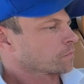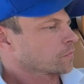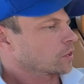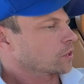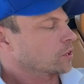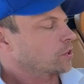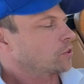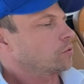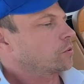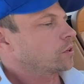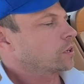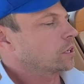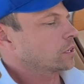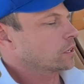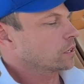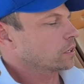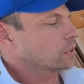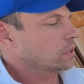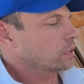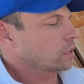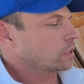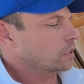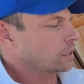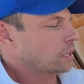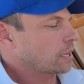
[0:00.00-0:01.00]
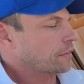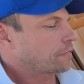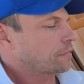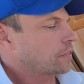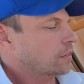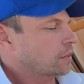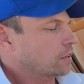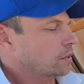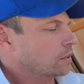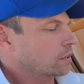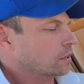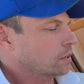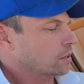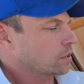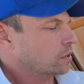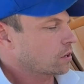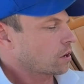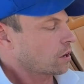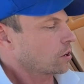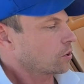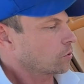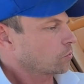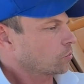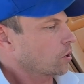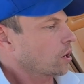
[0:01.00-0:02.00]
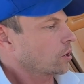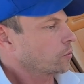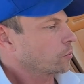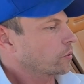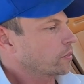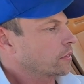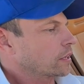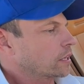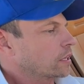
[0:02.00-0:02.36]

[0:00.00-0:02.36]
you can let the car run with the